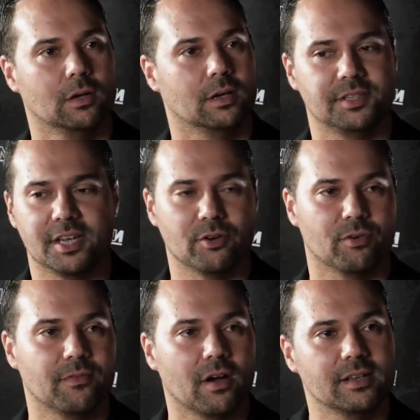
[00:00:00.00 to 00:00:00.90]
a senior
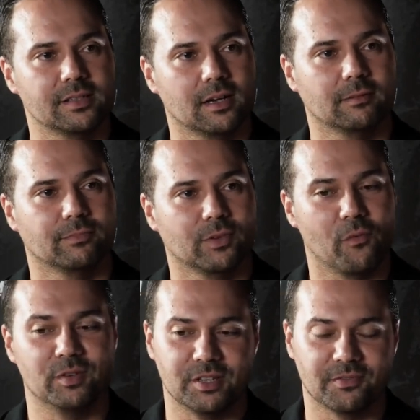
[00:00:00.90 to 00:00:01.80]
advisor?
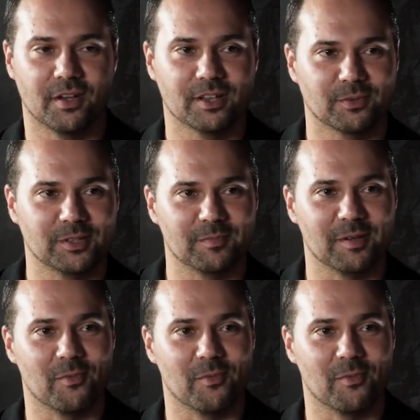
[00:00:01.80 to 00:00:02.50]
Obviously, the first one's a bit